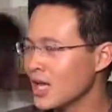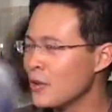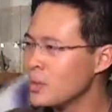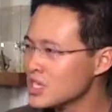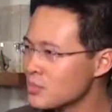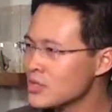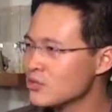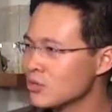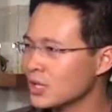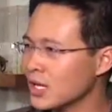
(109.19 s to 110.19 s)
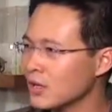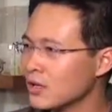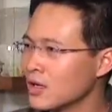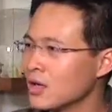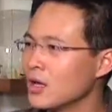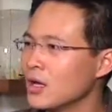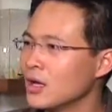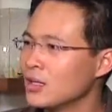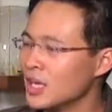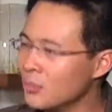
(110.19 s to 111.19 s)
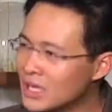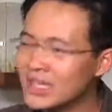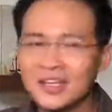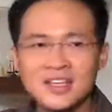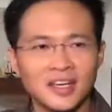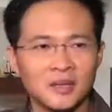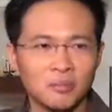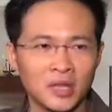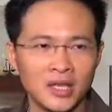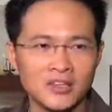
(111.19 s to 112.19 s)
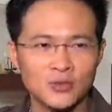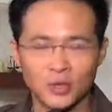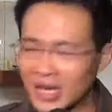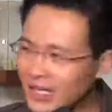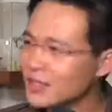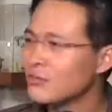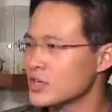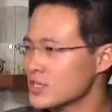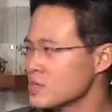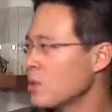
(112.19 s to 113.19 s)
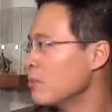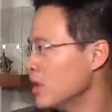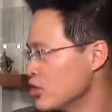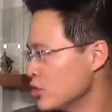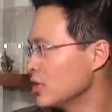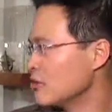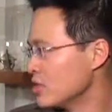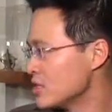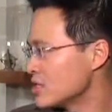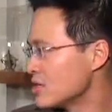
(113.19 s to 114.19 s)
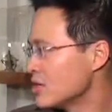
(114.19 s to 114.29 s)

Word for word: And we must make sure that the amenities are in place to cater for such population increase.